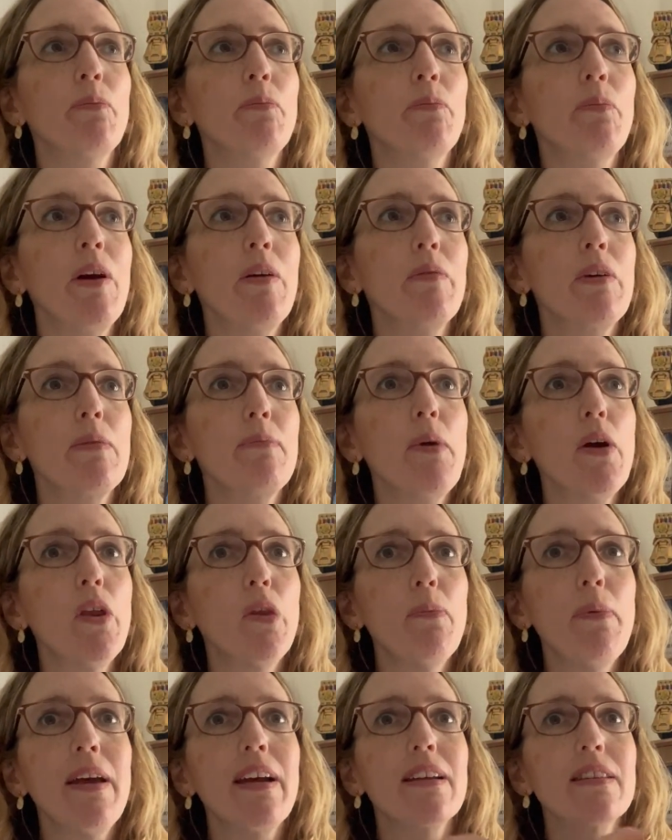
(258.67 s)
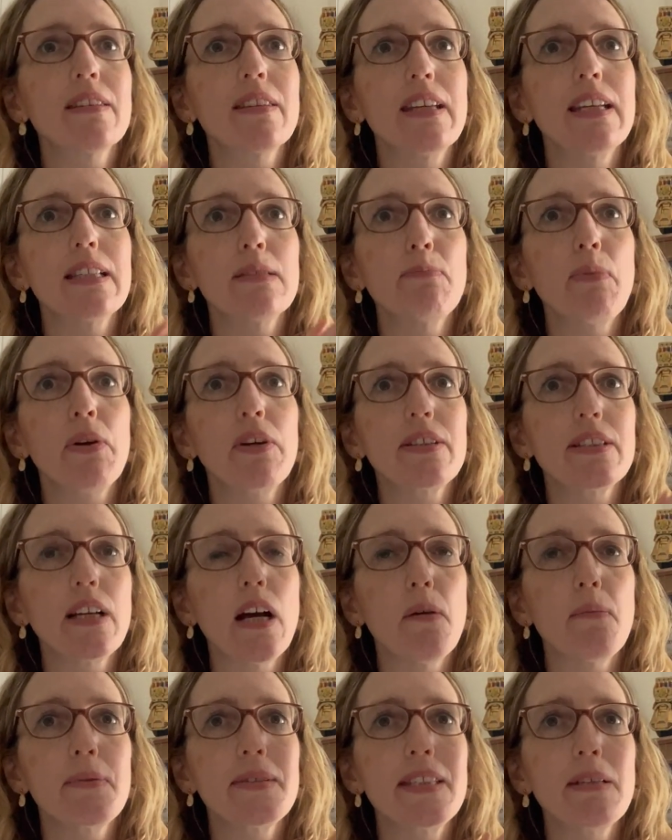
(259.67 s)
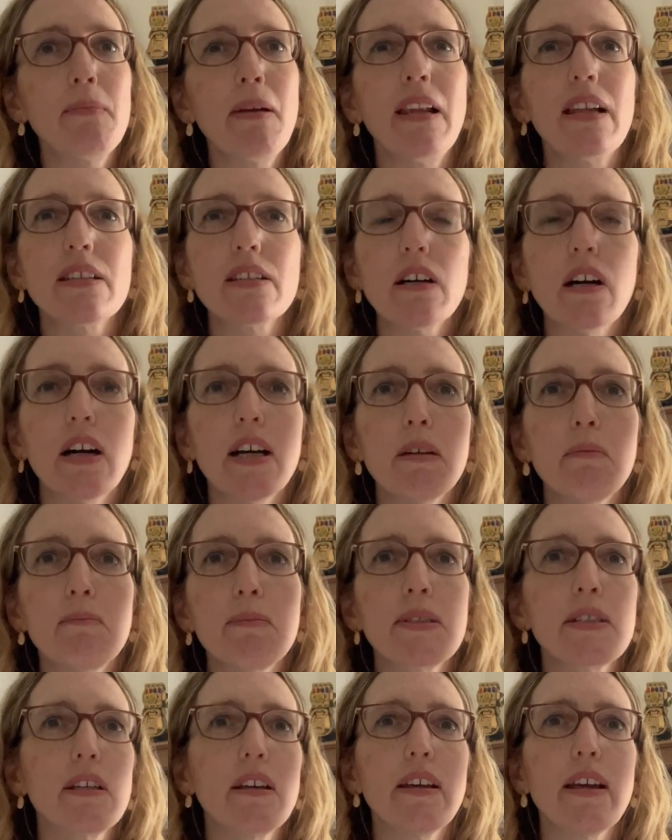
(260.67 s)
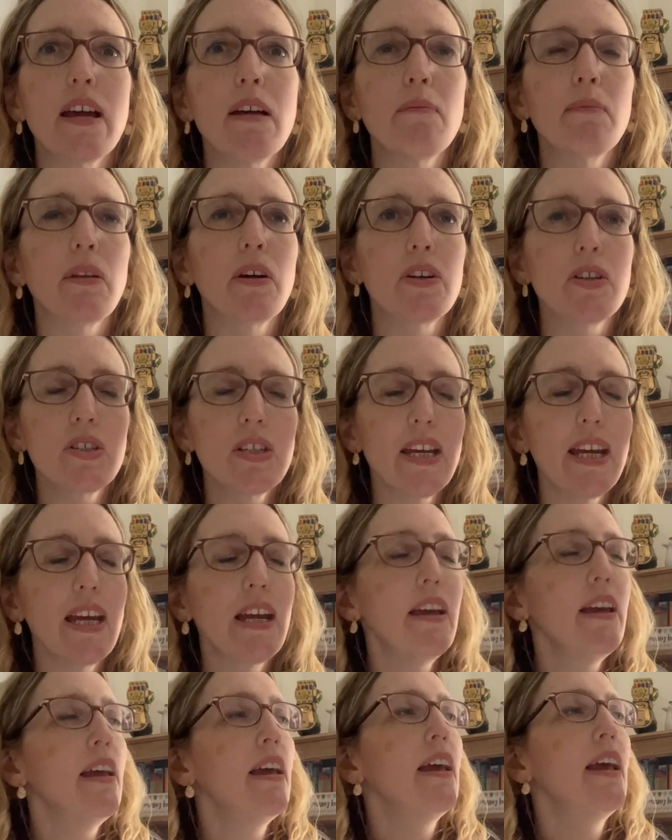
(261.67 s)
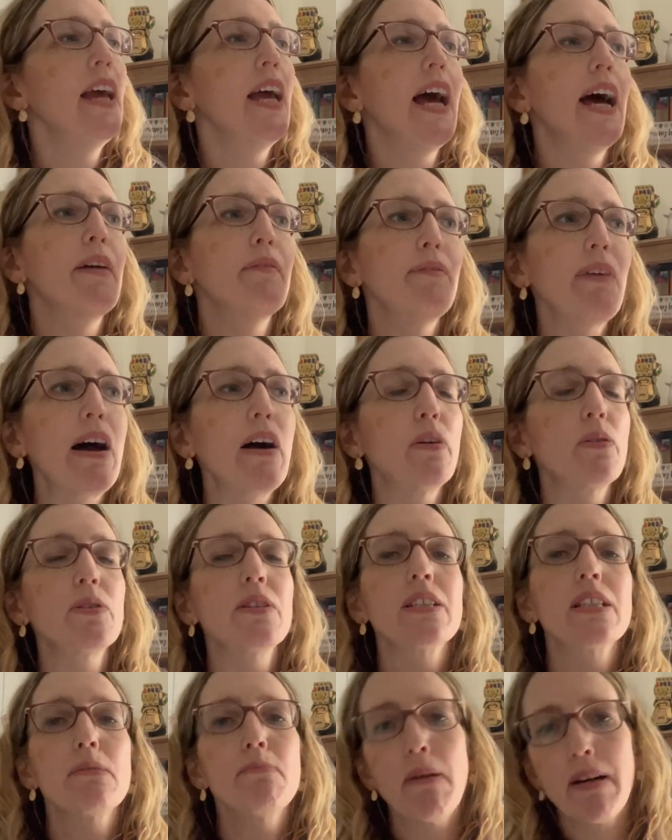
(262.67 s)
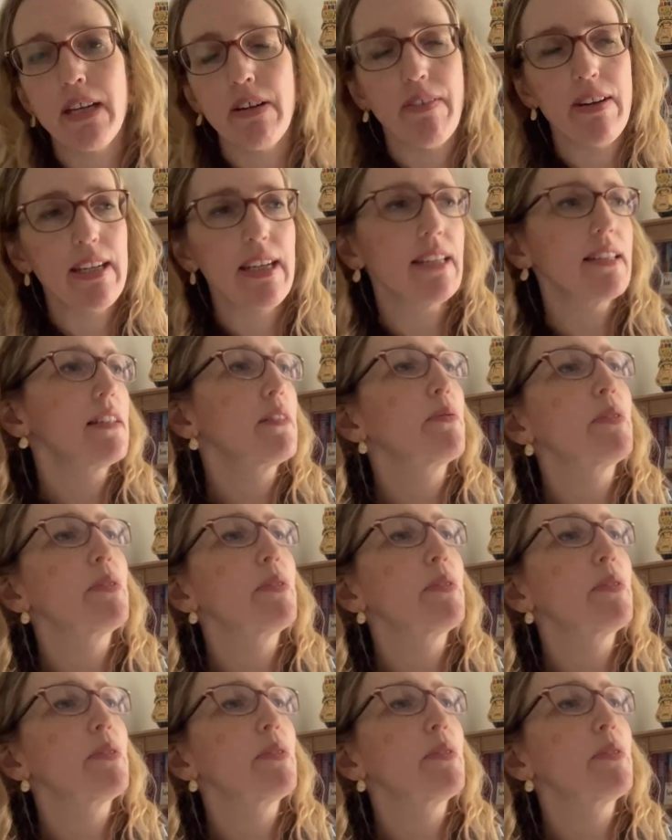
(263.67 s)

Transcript: both picked these books up similar times last year and vowed to buddy read it,